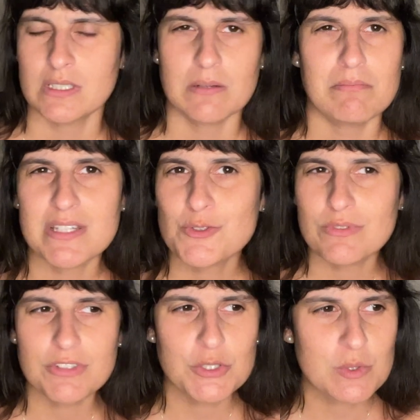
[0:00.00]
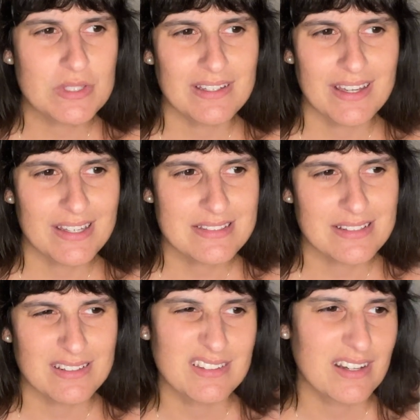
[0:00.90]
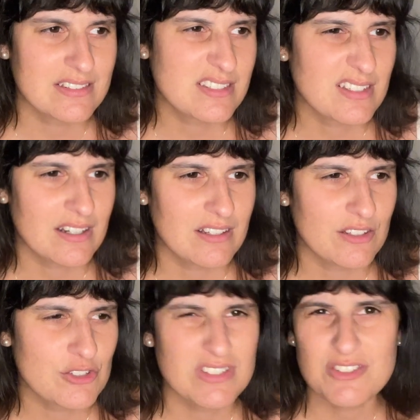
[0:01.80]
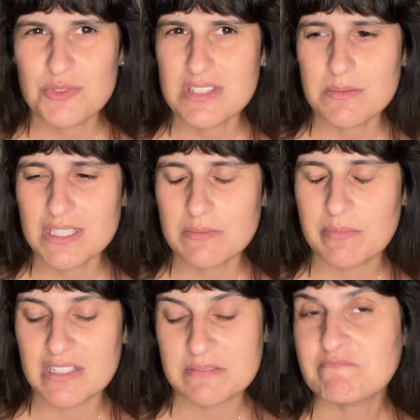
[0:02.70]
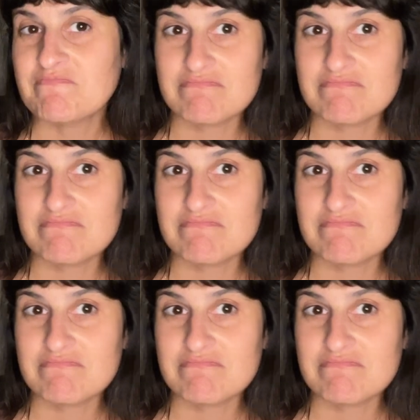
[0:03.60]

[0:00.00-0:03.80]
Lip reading: mixed reviews, I guess, and then I just kind of lost interest in it, but